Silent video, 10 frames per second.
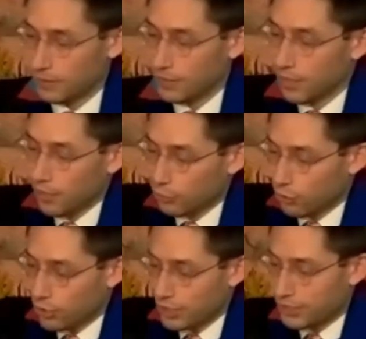
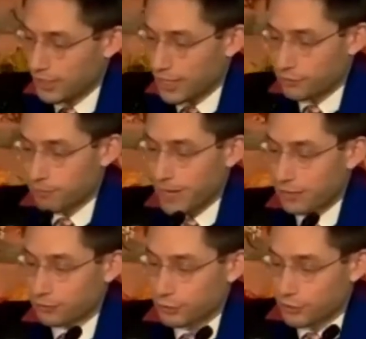According to Deandra
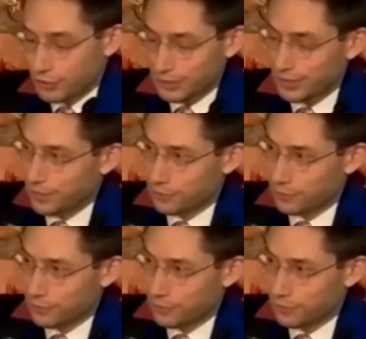Miles Hercules,